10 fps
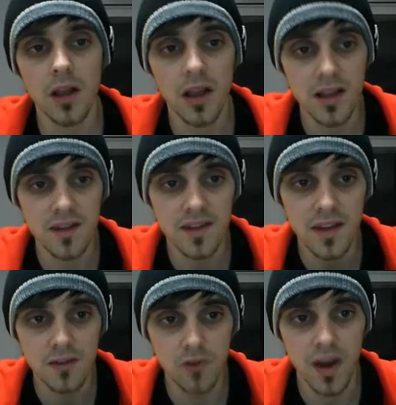like you
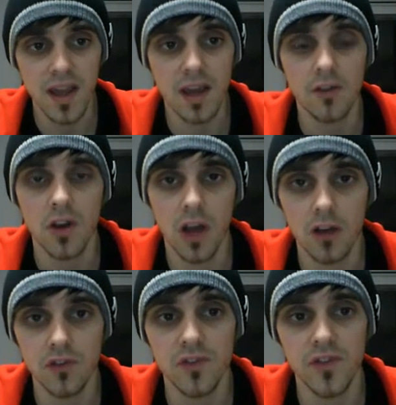see right here, I've got
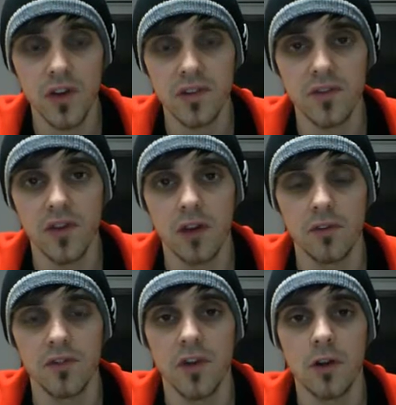135
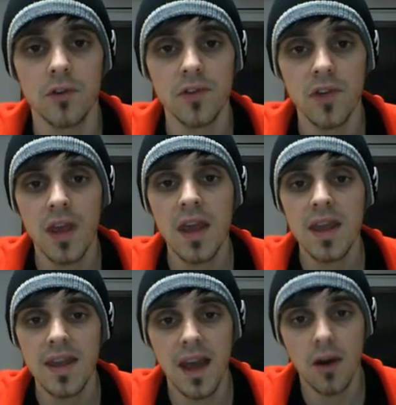referrals.
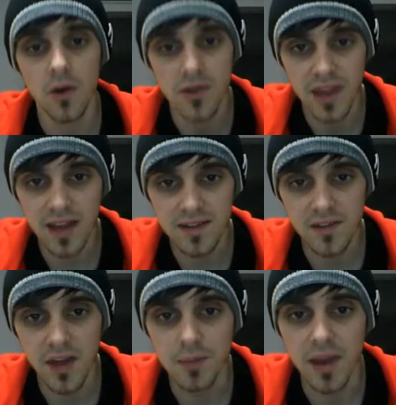Now, the
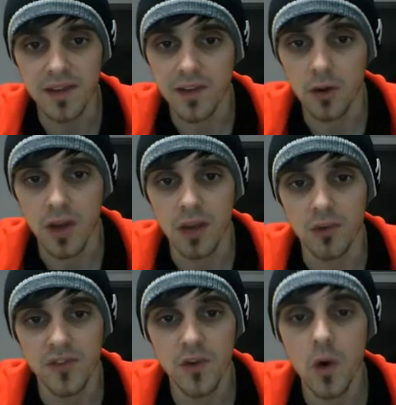active ad packs along here
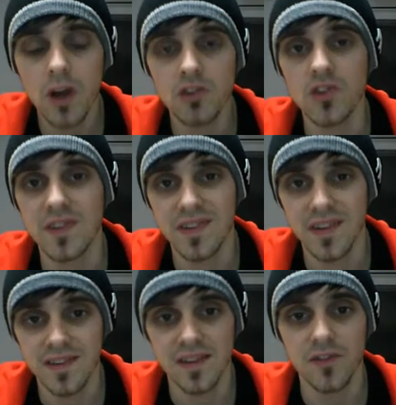is
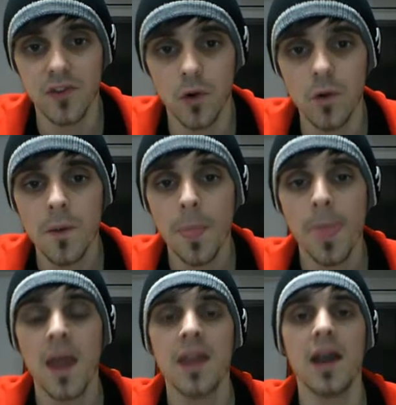464.
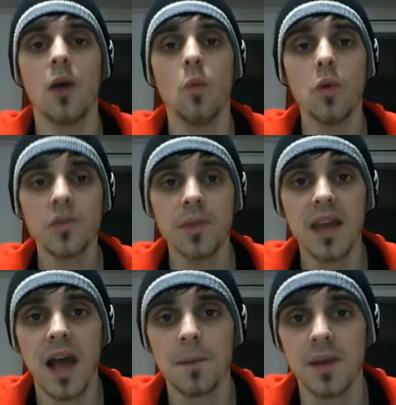Now, what's
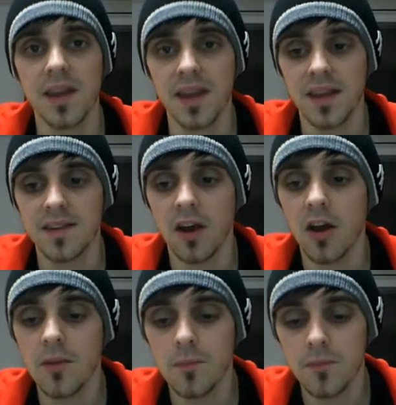been happening is
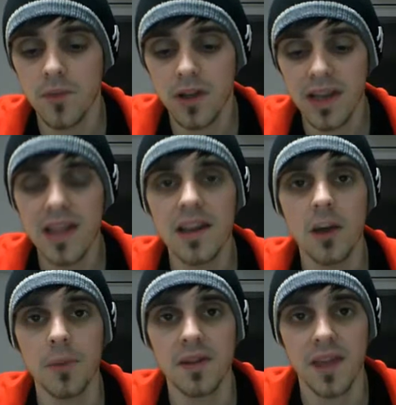that lately
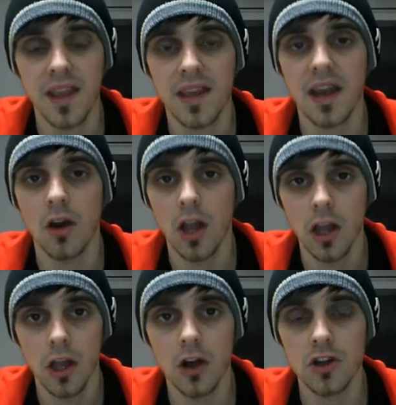I've been taking out a
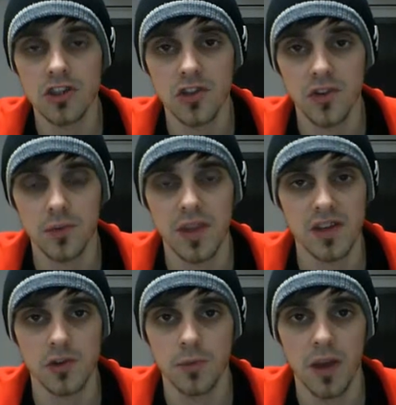large,
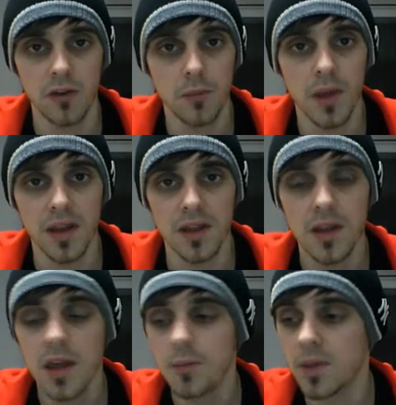substantial amount of money
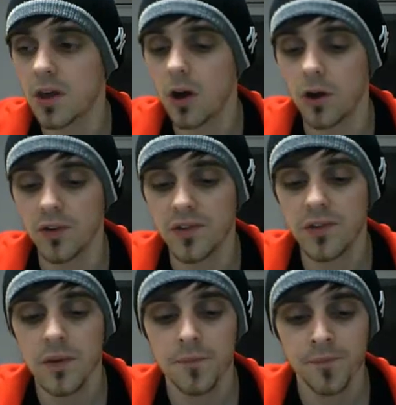
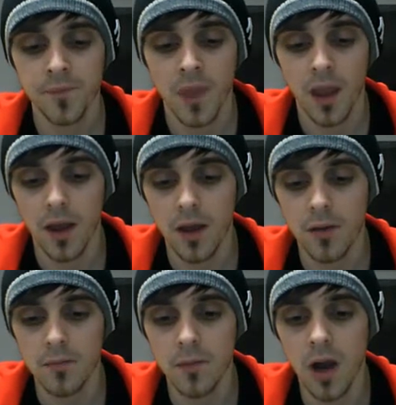because
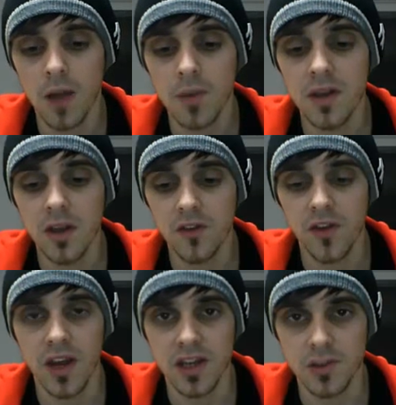I'm in a
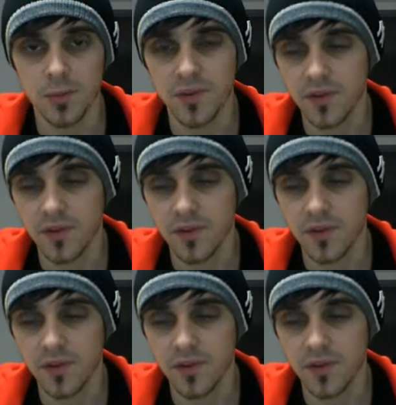financial